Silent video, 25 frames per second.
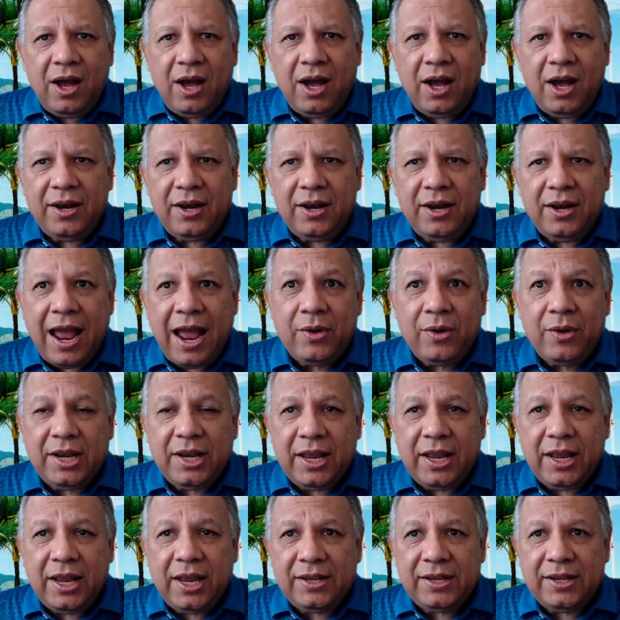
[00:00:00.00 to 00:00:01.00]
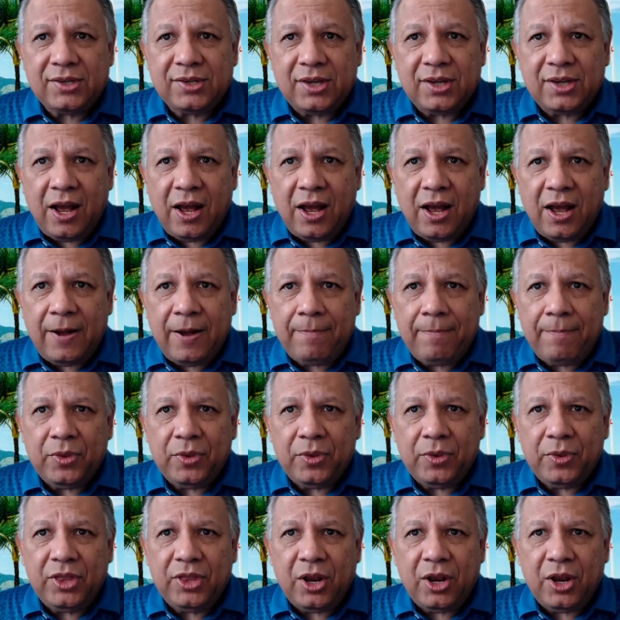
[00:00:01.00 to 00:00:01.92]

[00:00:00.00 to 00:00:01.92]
Uh, nowadays, um,